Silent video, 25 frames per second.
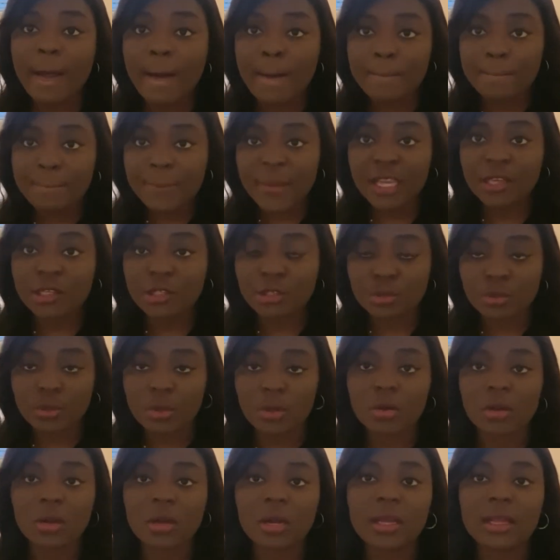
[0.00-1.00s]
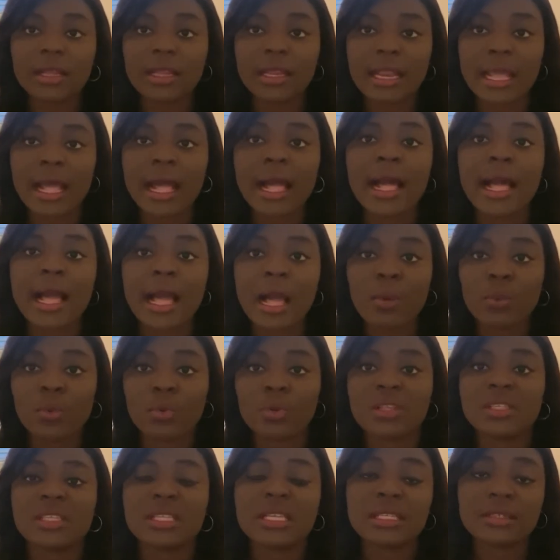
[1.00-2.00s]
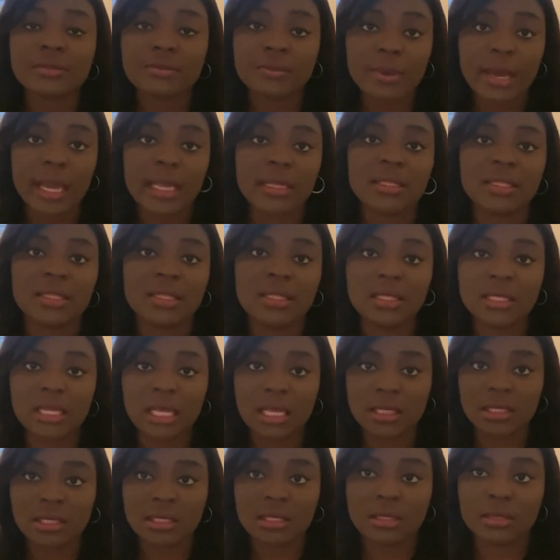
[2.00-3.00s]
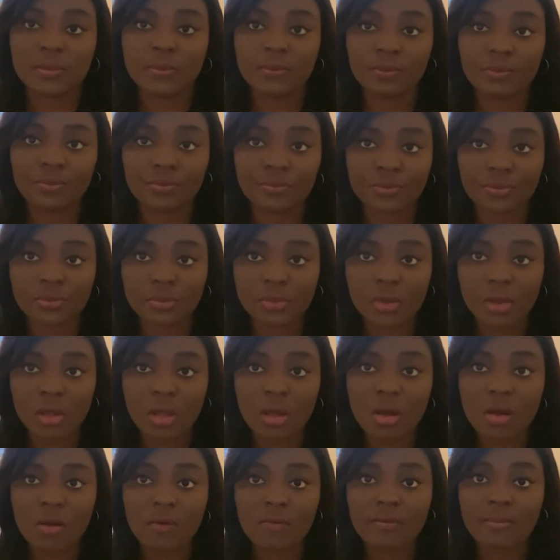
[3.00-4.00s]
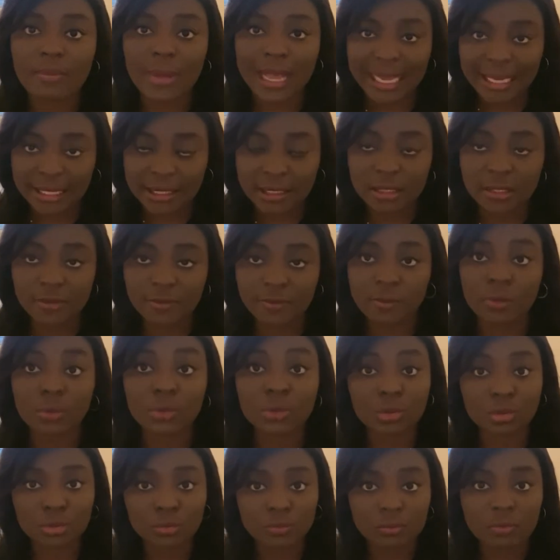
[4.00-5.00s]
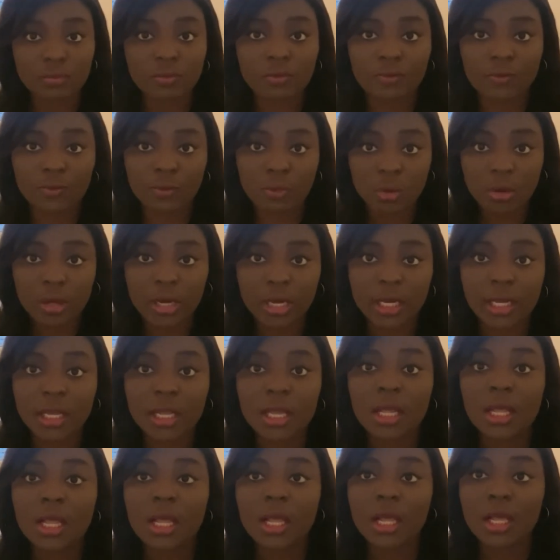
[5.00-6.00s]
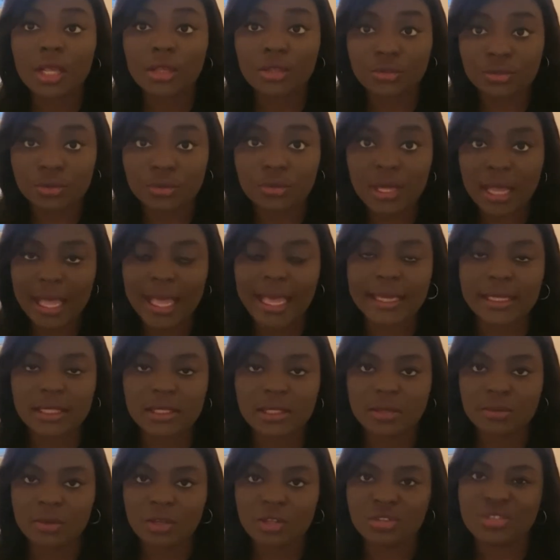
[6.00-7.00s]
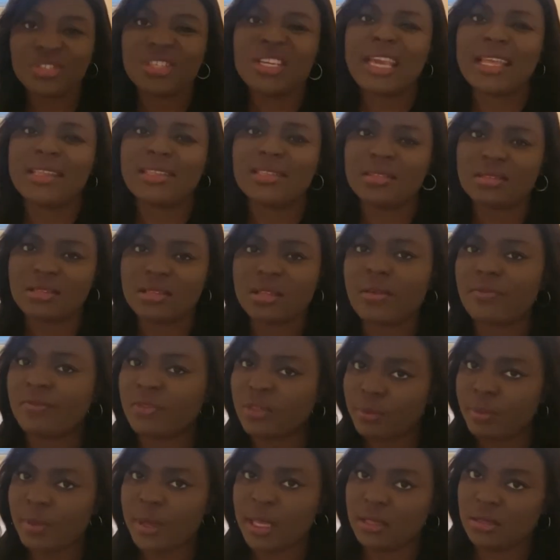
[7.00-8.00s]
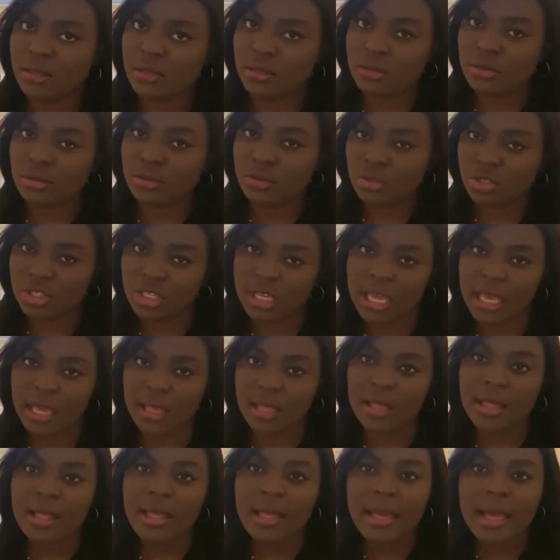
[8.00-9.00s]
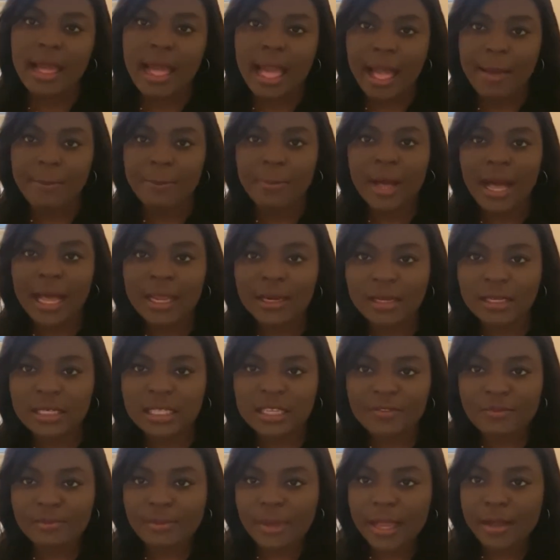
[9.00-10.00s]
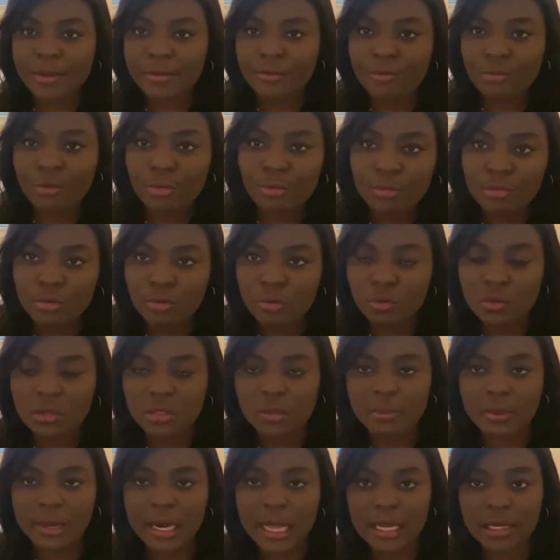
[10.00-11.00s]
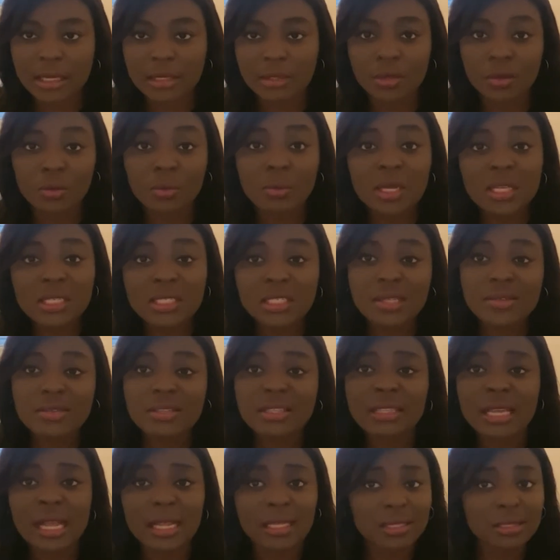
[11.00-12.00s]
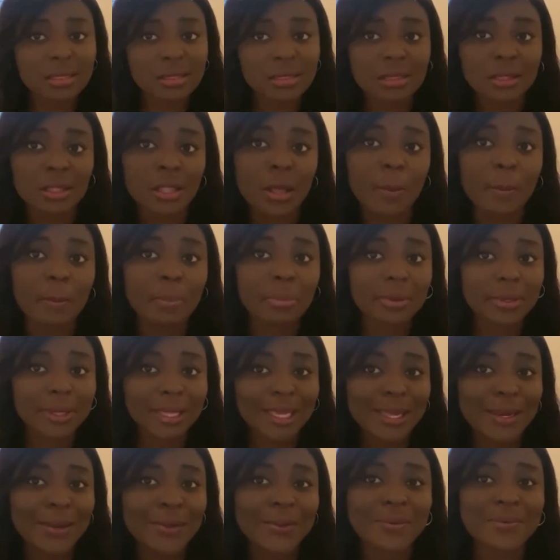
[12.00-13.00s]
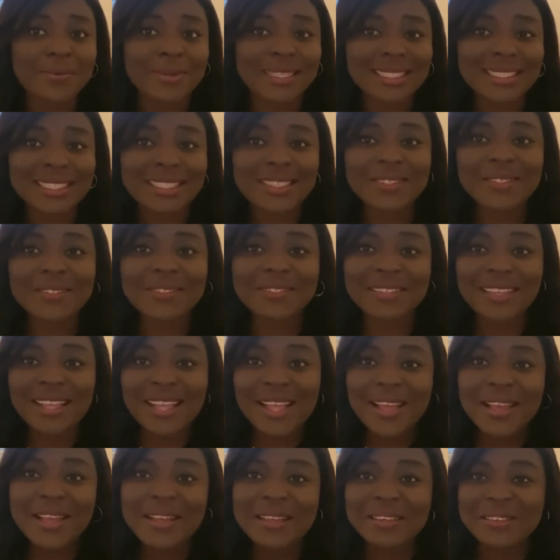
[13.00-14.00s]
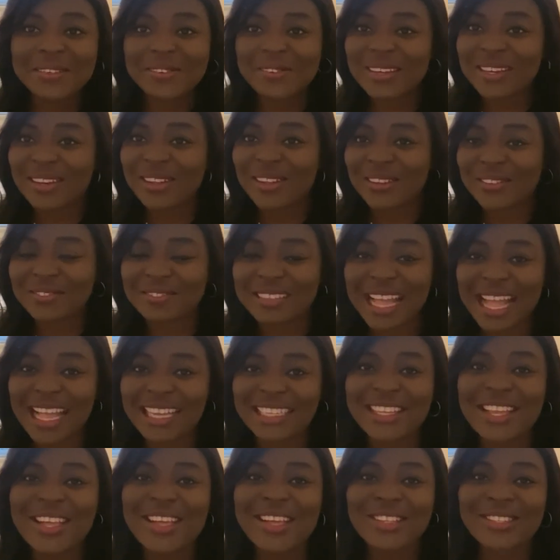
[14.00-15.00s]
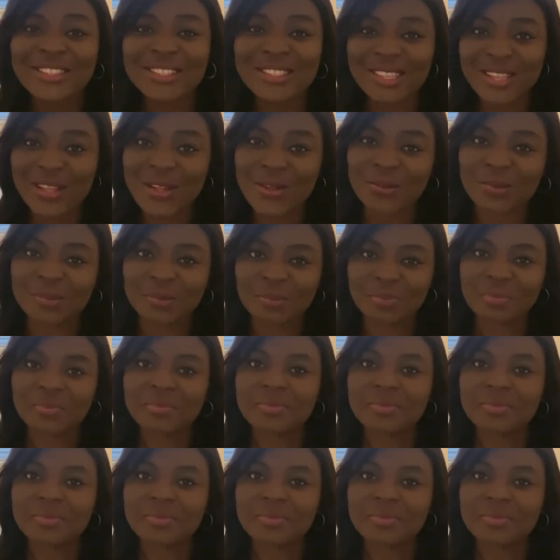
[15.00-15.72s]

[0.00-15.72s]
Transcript: make sure that I was in the right state of mind for you guys, because you guys deserve the best. Okay. And pardon if my room looks bland and all. We're still setting it up, we're still doing all of that. Still,